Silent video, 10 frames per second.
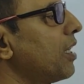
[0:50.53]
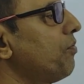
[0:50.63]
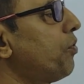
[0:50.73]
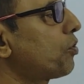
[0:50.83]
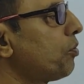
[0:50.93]

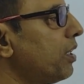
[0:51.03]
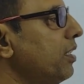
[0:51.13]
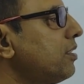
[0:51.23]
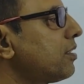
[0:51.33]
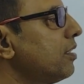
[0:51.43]
Fourth one
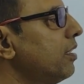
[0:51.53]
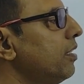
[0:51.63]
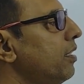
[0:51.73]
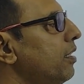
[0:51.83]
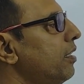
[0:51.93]
is
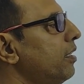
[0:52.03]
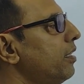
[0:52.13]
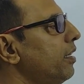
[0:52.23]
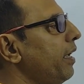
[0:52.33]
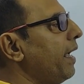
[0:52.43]

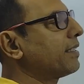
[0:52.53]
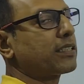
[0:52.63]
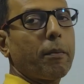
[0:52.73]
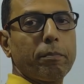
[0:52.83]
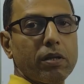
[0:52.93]

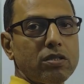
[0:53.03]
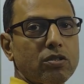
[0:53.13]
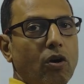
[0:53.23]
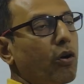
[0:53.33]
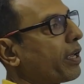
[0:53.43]

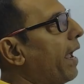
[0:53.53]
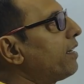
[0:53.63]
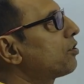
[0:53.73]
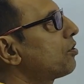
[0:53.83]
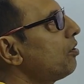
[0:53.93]
examples or
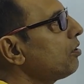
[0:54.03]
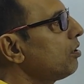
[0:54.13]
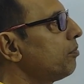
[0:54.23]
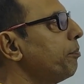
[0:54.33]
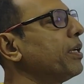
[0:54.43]
hands-on
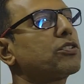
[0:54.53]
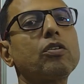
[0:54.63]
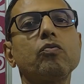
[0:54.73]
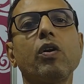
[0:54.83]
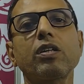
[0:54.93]
based
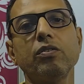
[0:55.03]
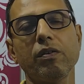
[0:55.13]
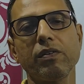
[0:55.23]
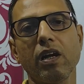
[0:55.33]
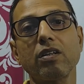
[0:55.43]
on what you
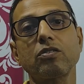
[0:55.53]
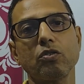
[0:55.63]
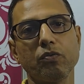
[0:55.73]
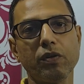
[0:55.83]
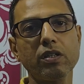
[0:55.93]
have learned
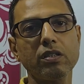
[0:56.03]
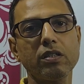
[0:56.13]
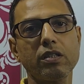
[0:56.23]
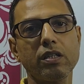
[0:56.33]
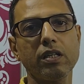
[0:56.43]
so far
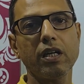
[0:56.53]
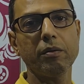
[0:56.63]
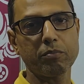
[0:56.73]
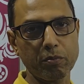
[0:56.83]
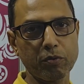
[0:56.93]

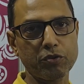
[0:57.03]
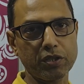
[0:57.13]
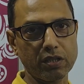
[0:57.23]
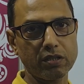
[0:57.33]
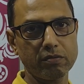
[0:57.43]
in
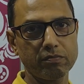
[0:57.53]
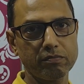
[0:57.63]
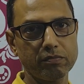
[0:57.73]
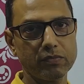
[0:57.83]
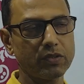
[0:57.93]
proportion,
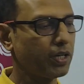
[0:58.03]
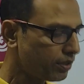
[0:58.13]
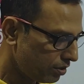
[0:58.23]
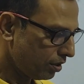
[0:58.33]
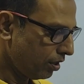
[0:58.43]

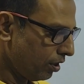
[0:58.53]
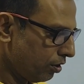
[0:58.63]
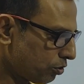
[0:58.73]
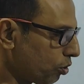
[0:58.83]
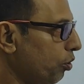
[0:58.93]
right?
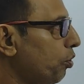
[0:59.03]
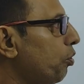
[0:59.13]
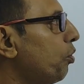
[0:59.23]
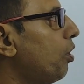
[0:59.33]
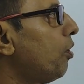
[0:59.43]

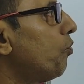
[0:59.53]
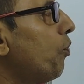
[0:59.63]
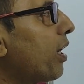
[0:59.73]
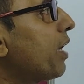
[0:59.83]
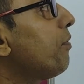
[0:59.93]
So
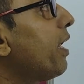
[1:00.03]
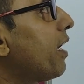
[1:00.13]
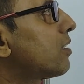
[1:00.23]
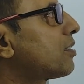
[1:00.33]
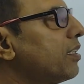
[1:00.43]
what I
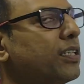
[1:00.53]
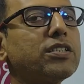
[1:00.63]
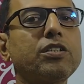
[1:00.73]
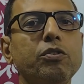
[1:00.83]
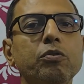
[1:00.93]
will
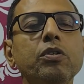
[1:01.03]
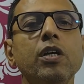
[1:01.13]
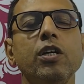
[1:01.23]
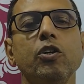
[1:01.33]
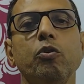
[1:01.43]
suggest you
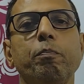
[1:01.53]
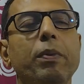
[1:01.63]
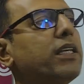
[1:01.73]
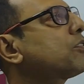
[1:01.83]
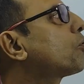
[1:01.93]
please